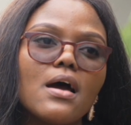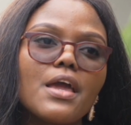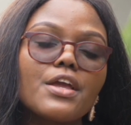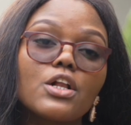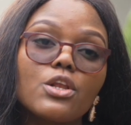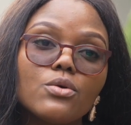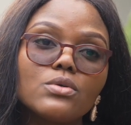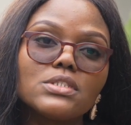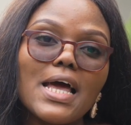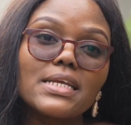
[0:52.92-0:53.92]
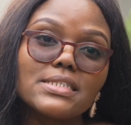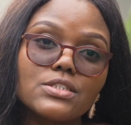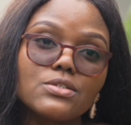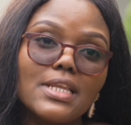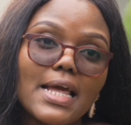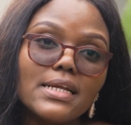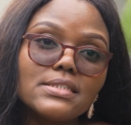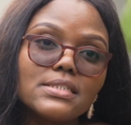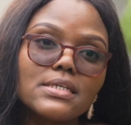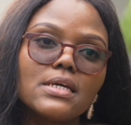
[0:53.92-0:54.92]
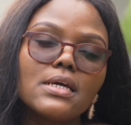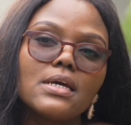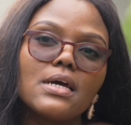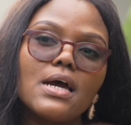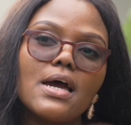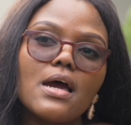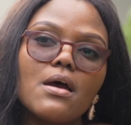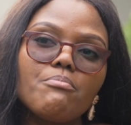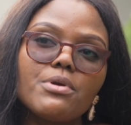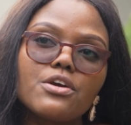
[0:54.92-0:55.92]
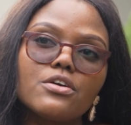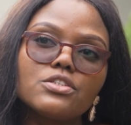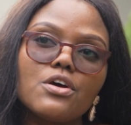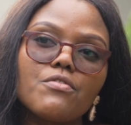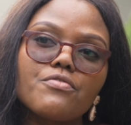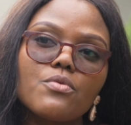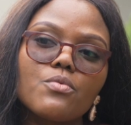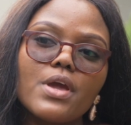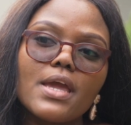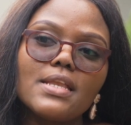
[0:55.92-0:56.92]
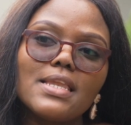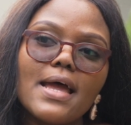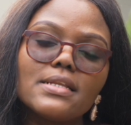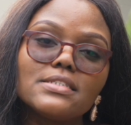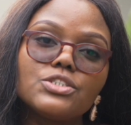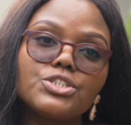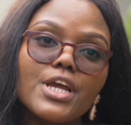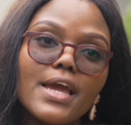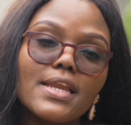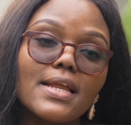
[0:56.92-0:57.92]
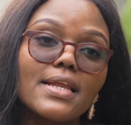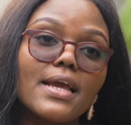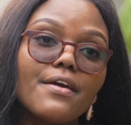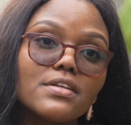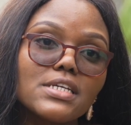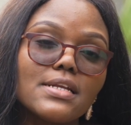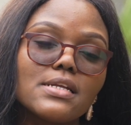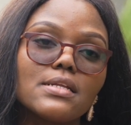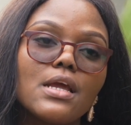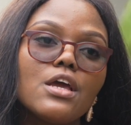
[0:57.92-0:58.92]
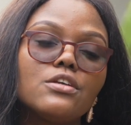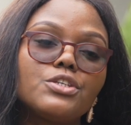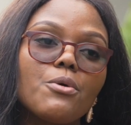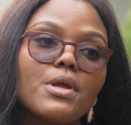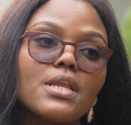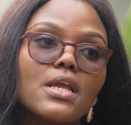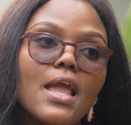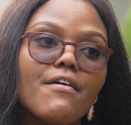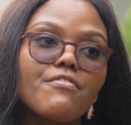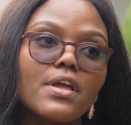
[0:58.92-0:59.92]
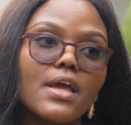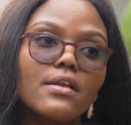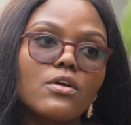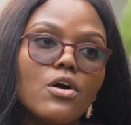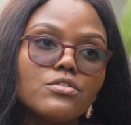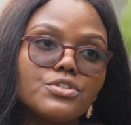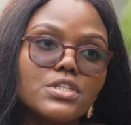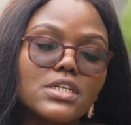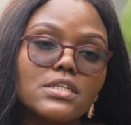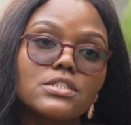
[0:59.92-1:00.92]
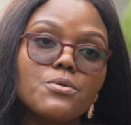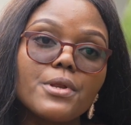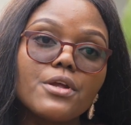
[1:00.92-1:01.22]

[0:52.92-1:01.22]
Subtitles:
include access to land. Because of the way land is shared and inherited in so many African countries and so many